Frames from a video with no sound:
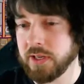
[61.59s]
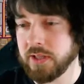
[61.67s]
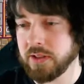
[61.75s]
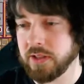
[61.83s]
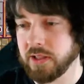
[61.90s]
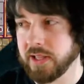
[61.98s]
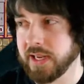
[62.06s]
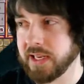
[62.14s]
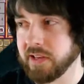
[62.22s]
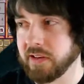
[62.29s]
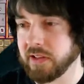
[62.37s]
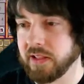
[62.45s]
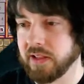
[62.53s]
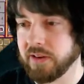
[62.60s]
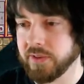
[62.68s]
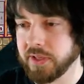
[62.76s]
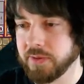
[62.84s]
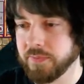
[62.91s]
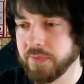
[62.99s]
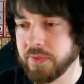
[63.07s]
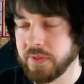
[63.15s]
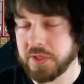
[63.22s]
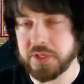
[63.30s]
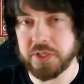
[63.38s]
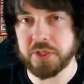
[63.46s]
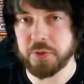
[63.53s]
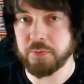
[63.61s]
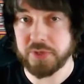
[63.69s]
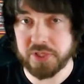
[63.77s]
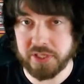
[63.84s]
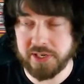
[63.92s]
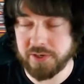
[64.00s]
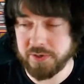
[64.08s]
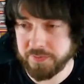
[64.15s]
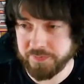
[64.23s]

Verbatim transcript: The ladies love it. This is super slow.